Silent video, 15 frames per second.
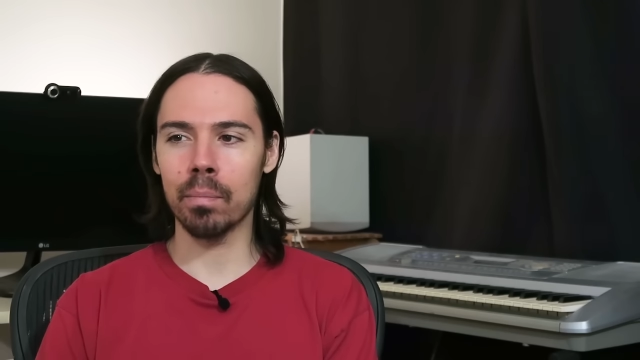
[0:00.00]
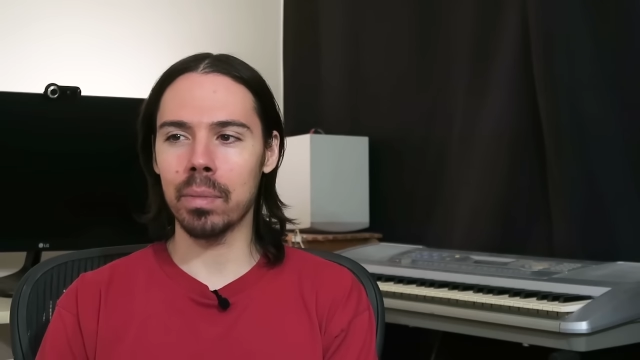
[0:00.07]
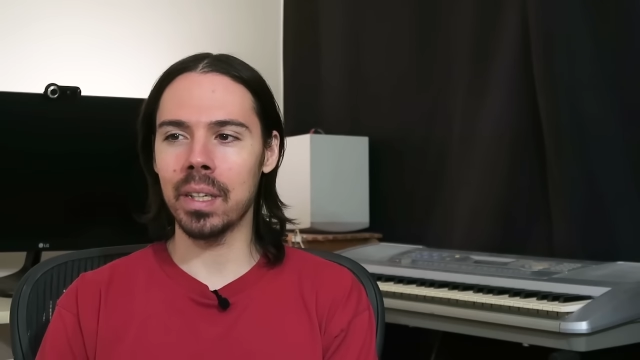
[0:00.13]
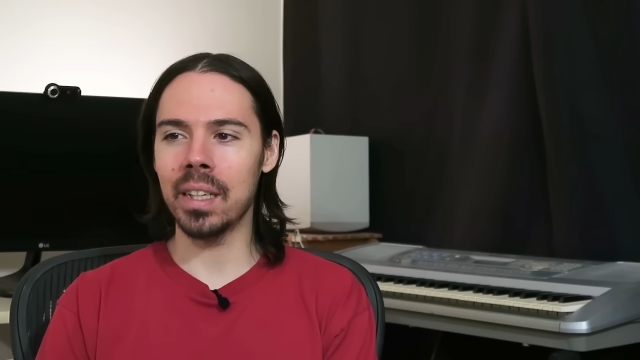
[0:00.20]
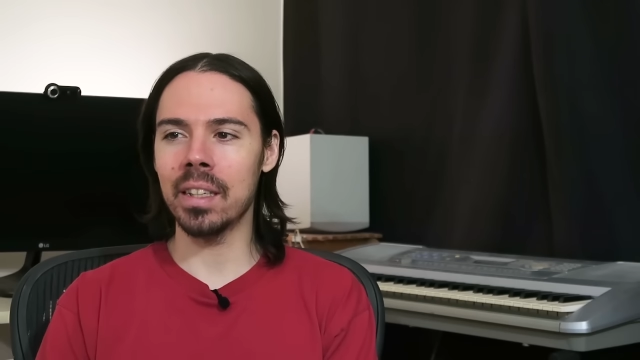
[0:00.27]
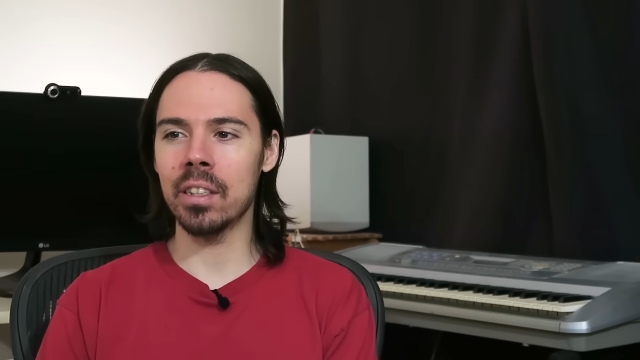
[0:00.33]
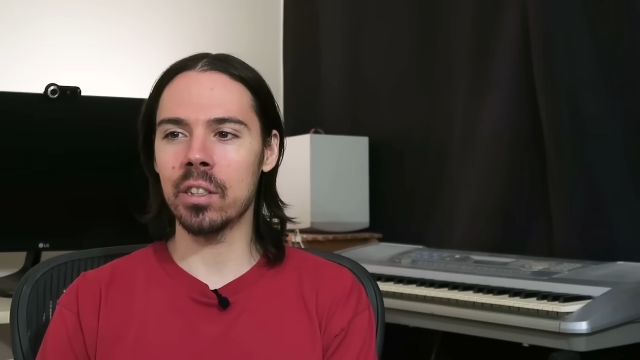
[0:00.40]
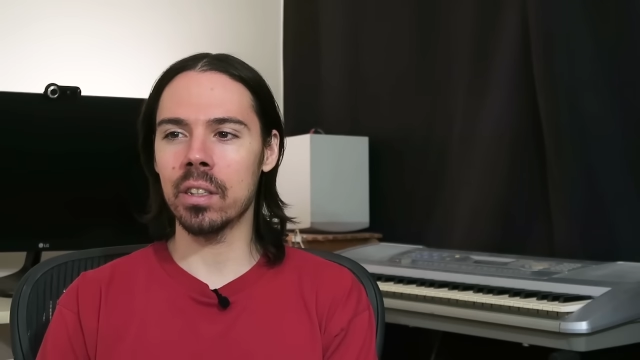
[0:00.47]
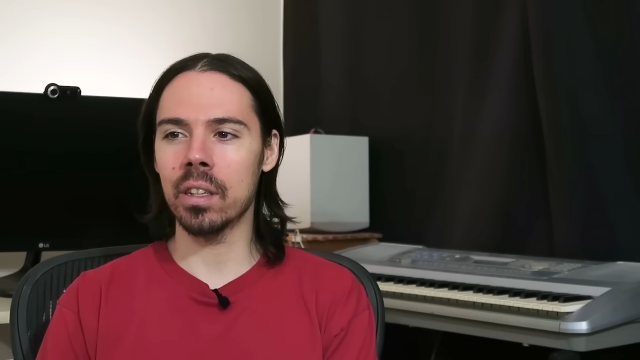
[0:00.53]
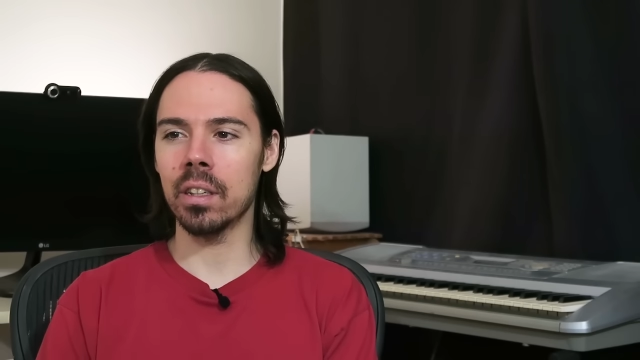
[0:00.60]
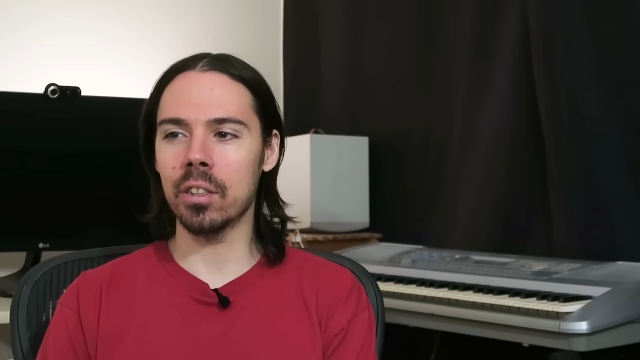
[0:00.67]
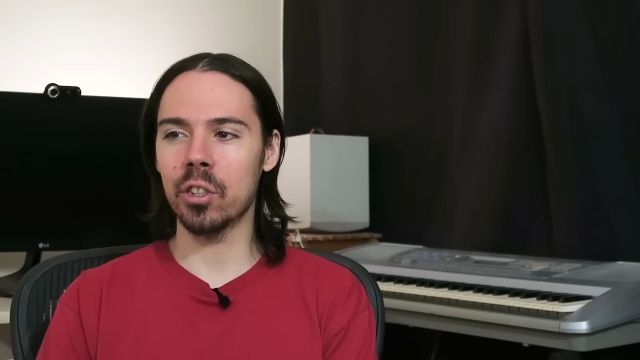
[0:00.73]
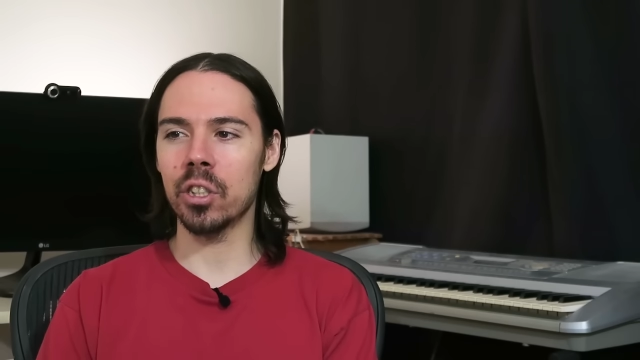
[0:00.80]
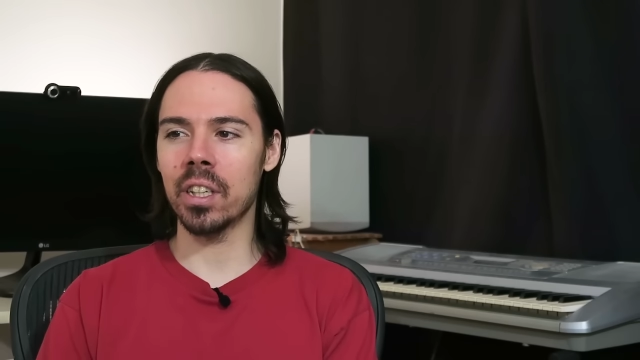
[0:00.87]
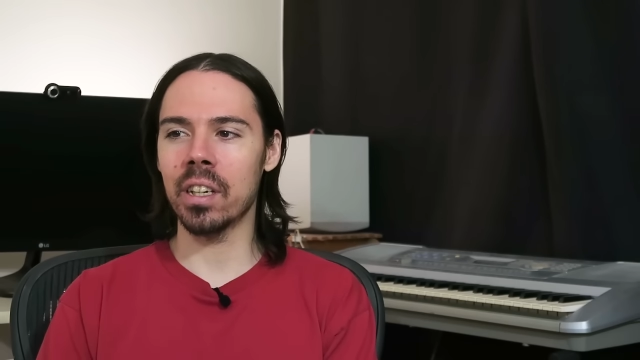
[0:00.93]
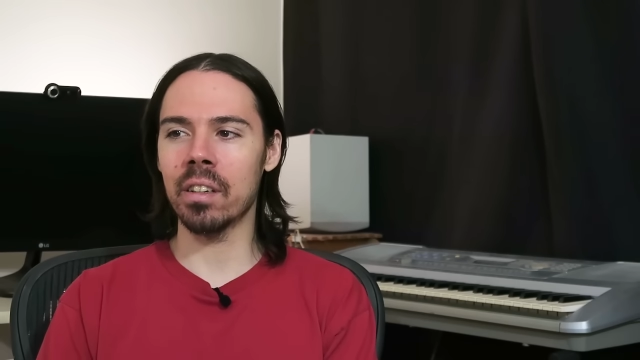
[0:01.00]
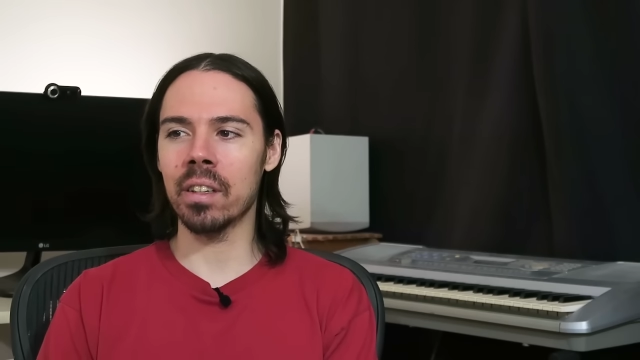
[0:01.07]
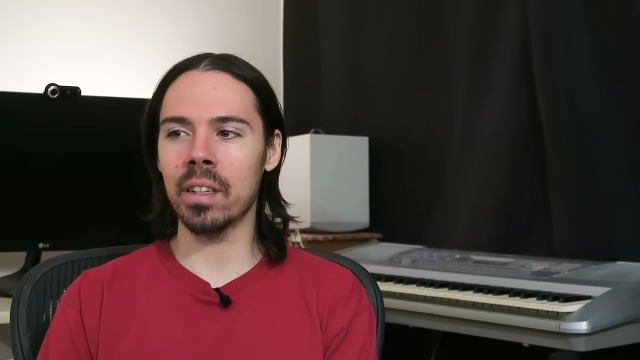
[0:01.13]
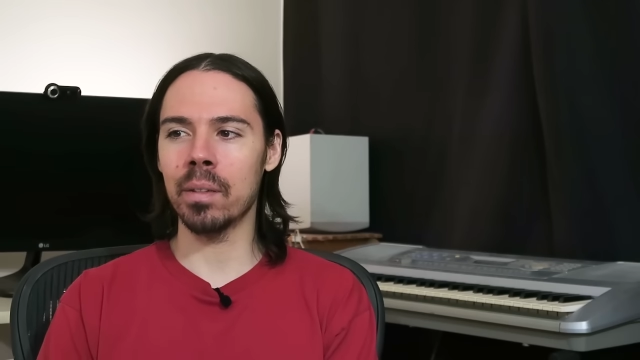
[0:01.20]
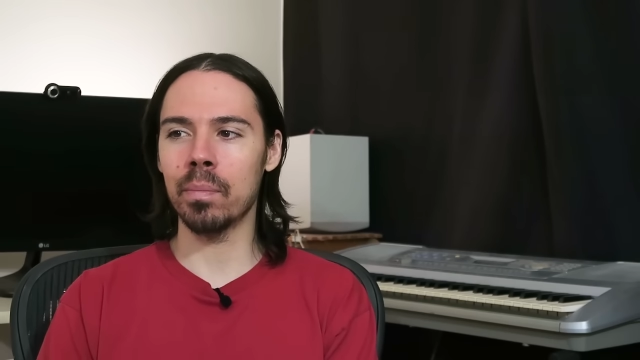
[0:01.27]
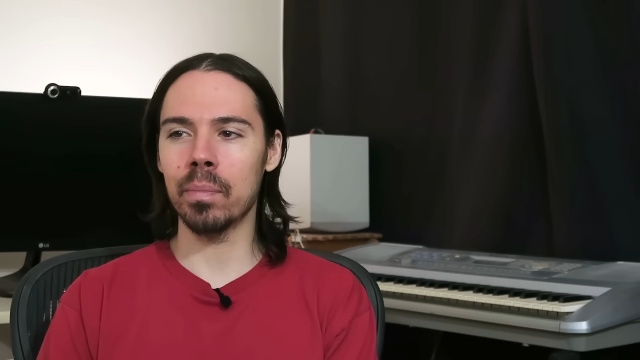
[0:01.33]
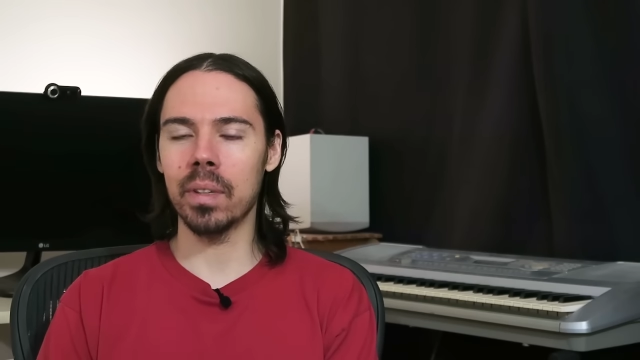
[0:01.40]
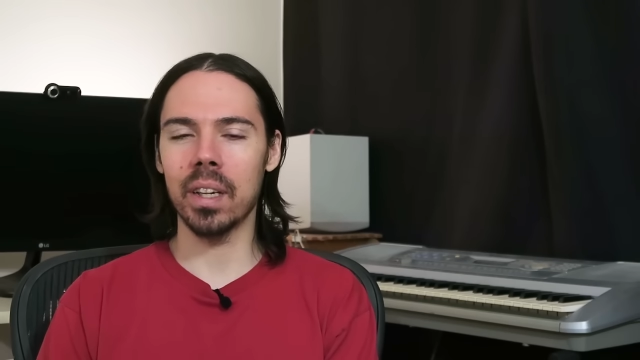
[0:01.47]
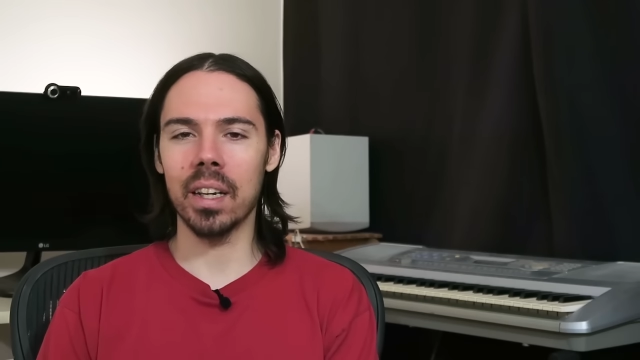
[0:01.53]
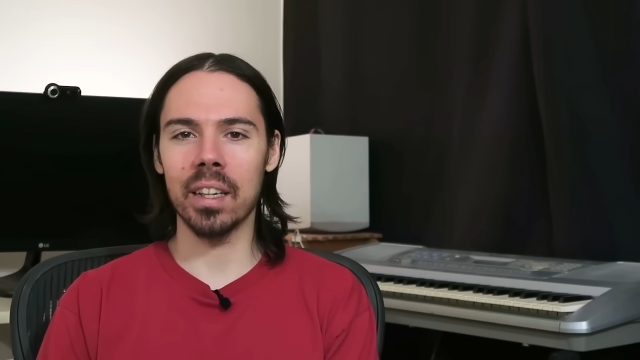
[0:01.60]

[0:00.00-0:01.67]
please share them